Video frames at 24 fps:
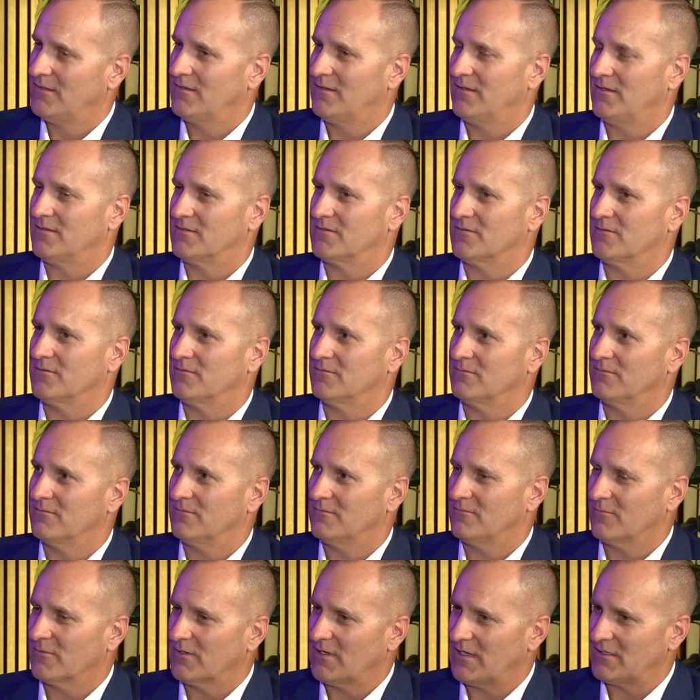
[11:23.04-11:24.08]
And so
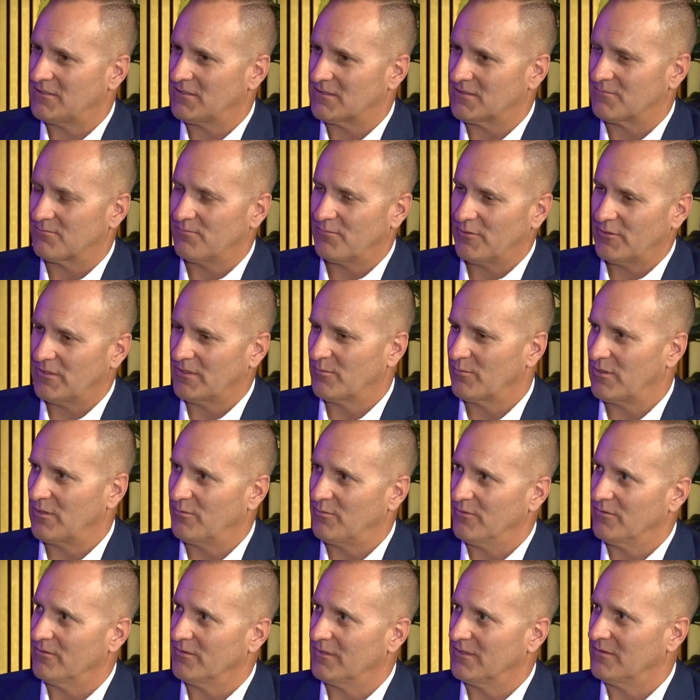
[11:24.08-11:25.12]
we're not just putting
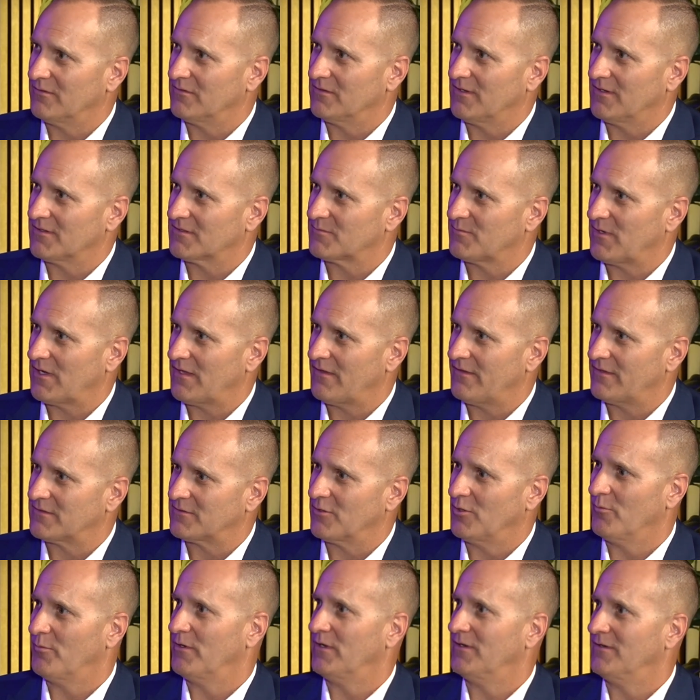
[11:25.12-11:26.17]
people in a spot that's
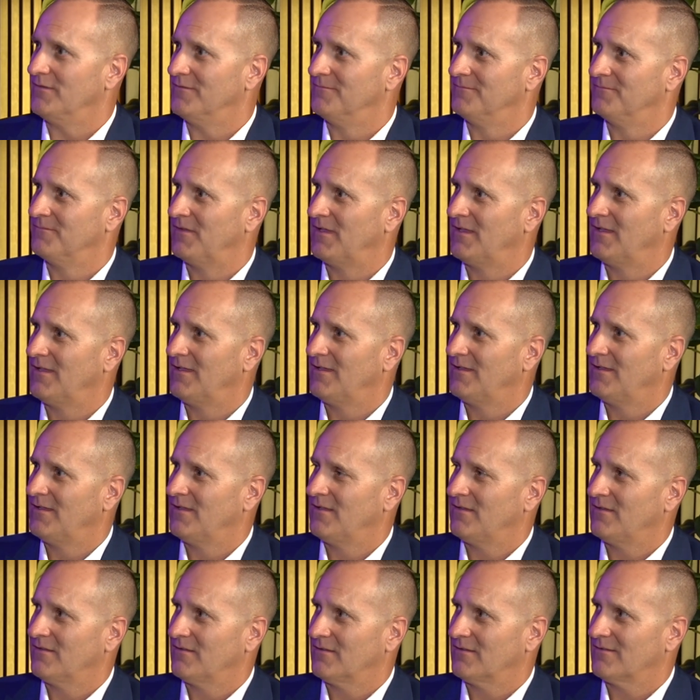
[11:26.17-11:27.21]
open.
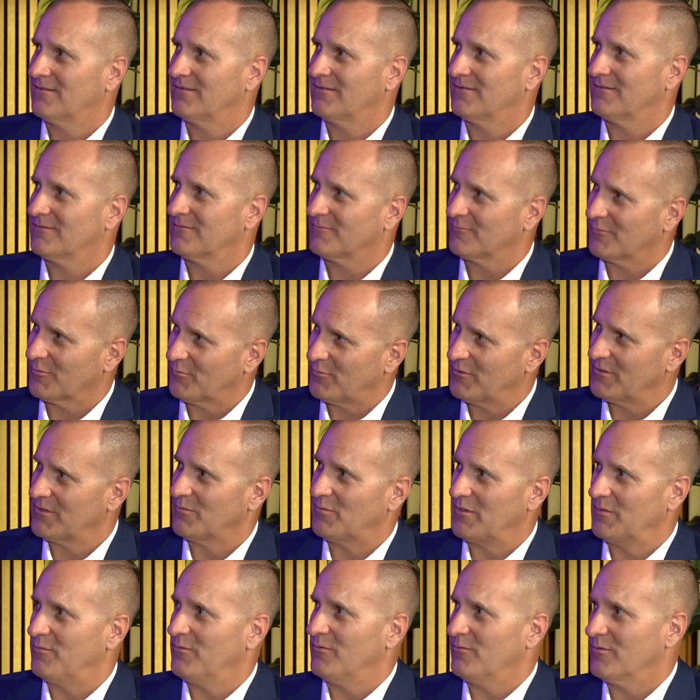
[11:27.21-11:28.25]
We're putting
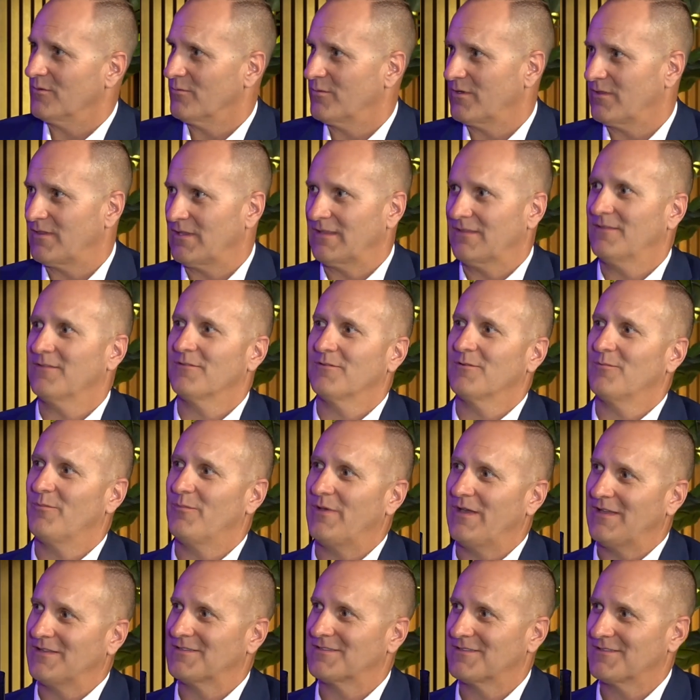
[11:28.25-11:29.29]
people where we think that they're
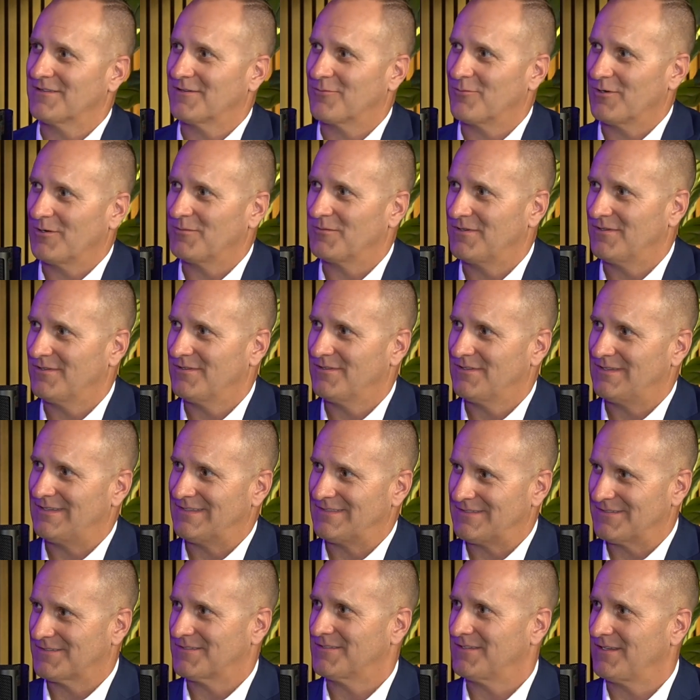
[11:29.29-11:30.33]
best equipped to
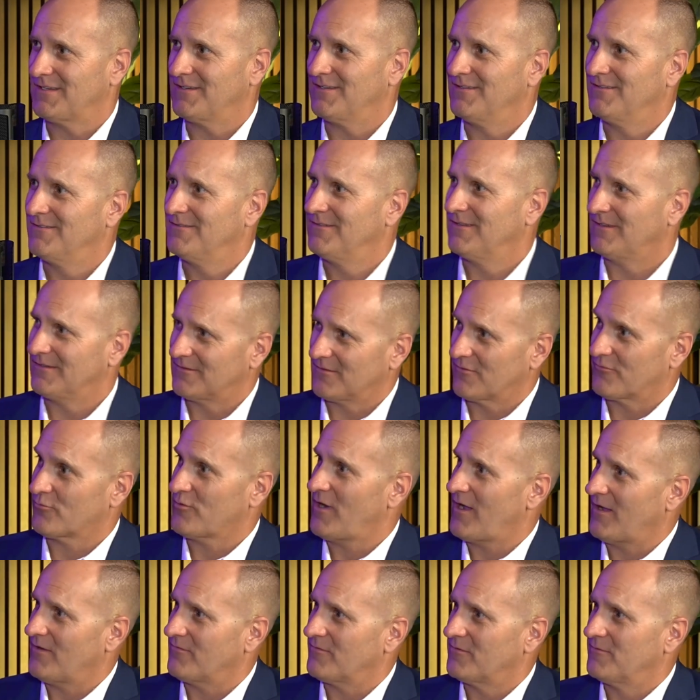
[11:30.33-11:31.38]
succeed and to
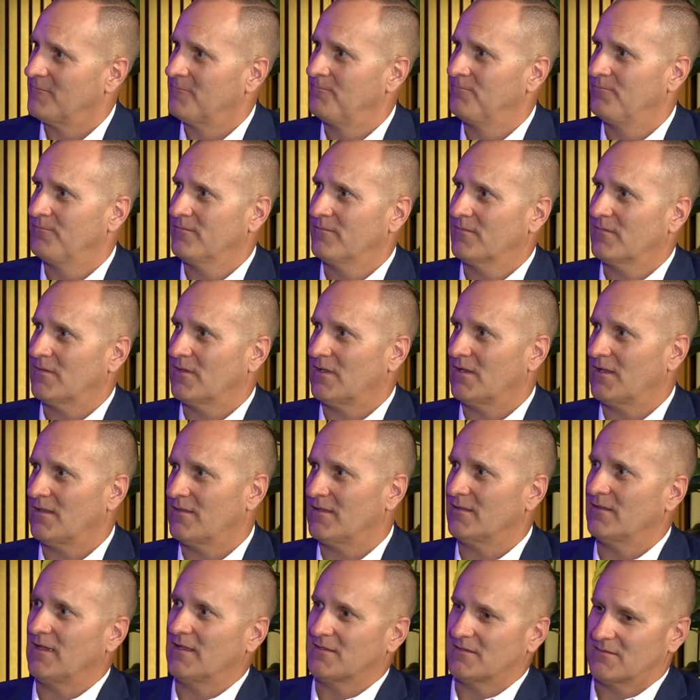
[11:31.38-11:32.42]
thrive. And I
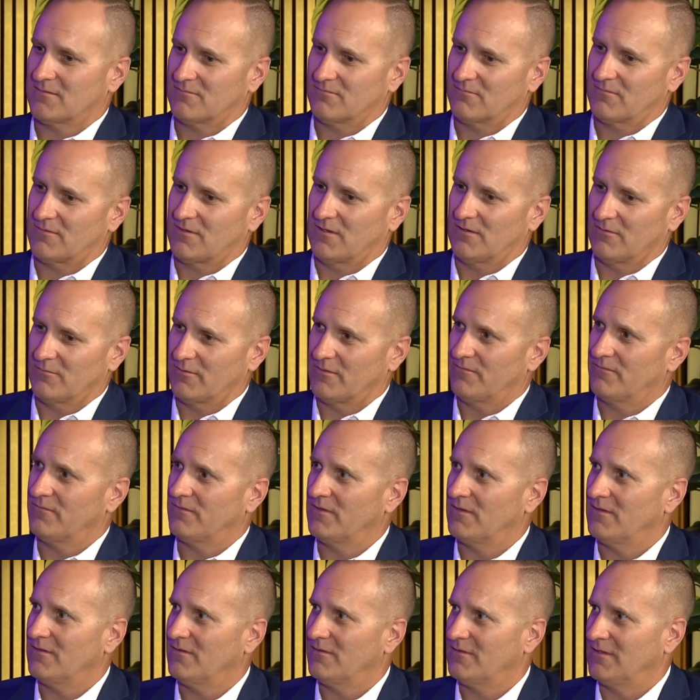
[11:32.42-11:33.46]
think that's going to
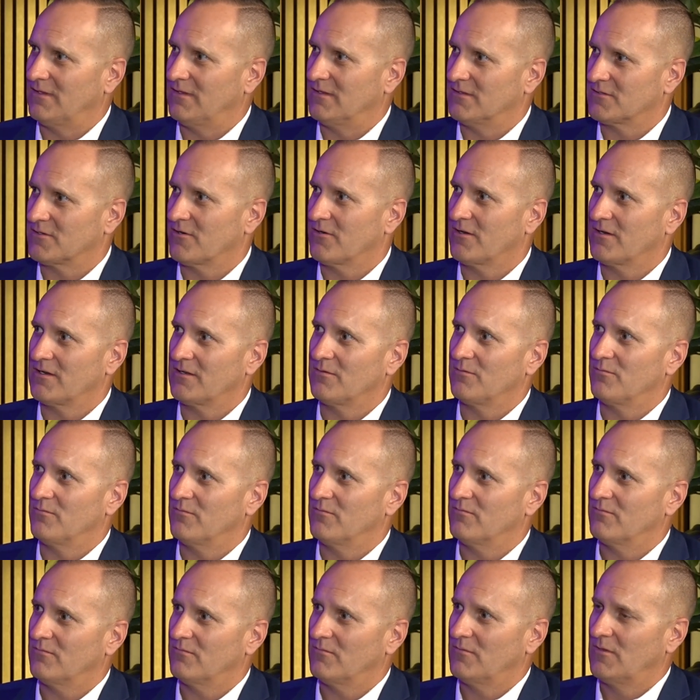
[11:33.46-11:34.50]
and is already
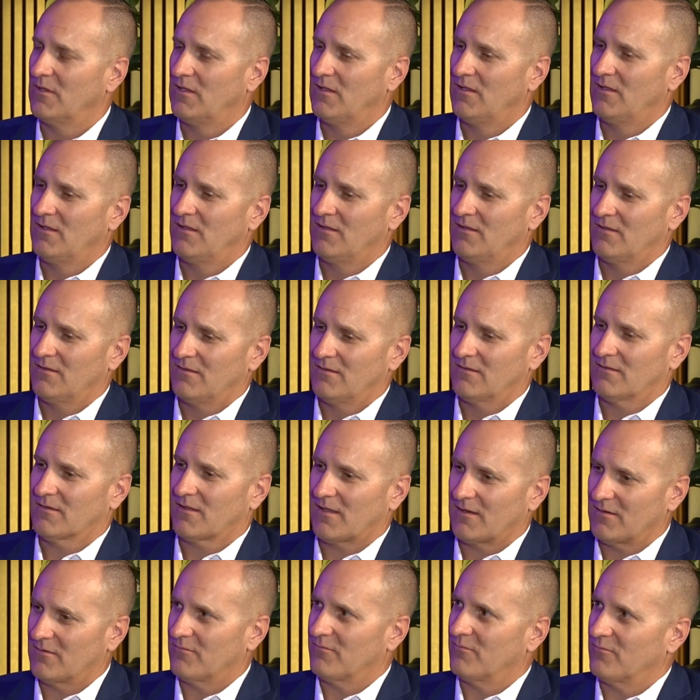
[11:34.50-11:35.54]

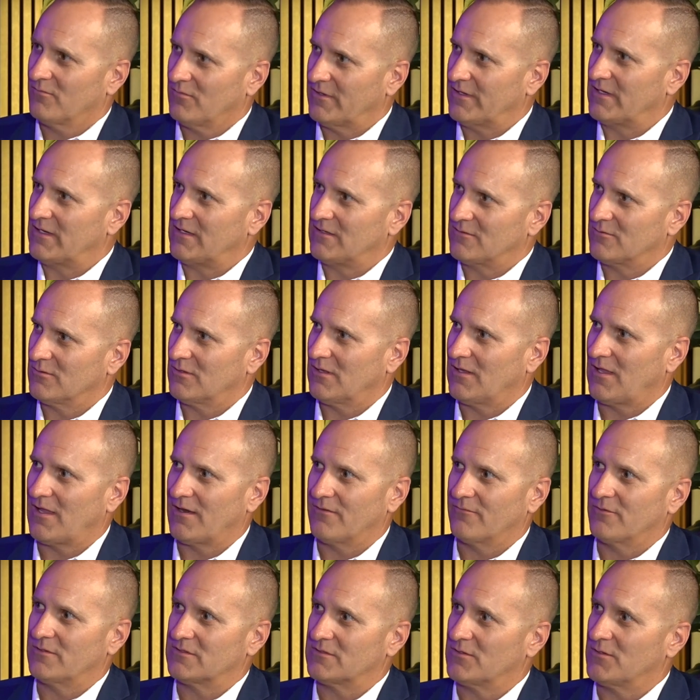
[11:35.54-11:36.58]
kind of leading to a lot
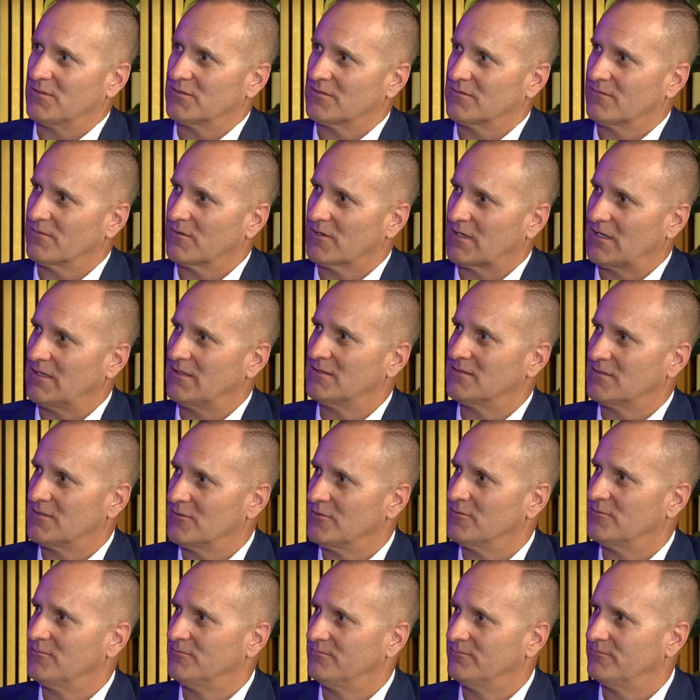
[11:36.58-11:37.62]
of results for kids
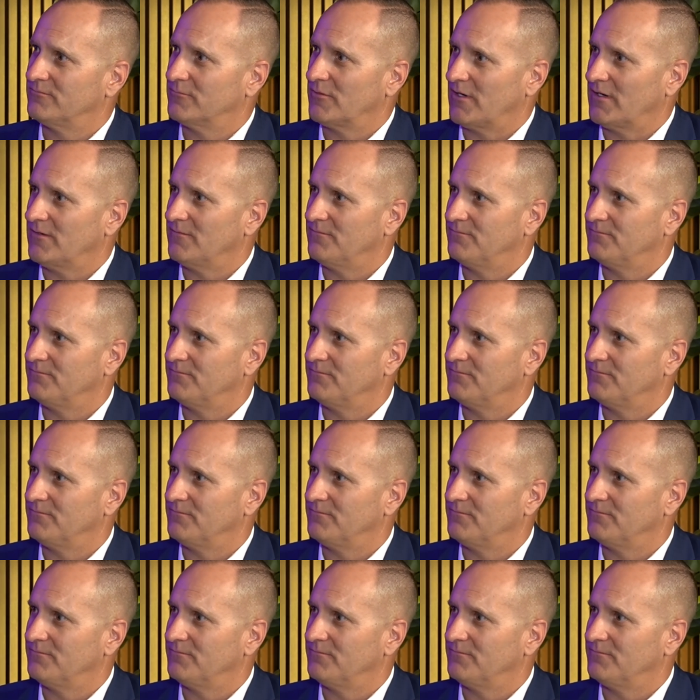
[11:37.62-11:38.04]
too, right?